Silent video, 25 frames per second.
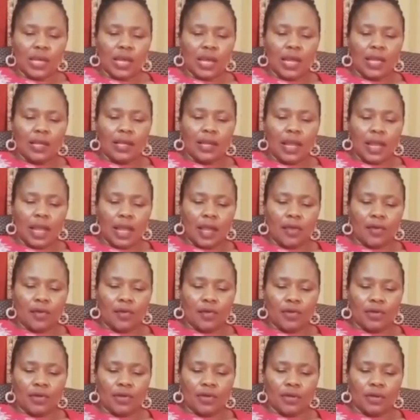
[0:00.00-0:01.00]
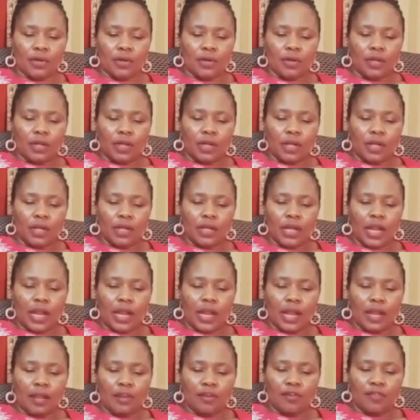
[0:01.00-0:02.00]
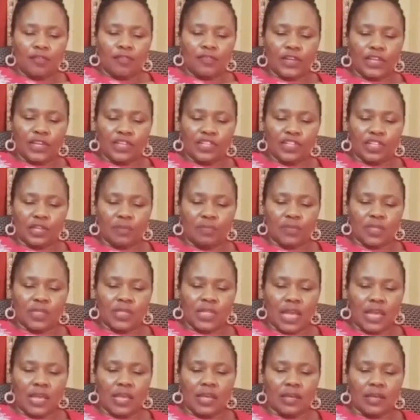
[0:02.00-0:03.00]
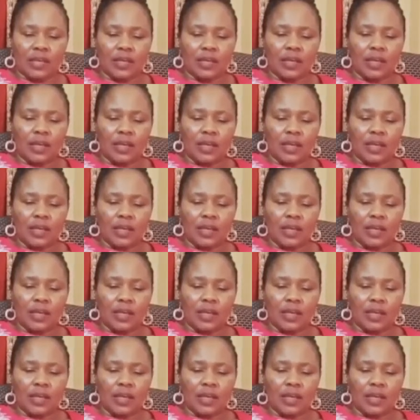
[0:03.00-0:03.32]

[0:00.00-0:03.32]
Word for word: and Aaron in the land of Egypt, saying,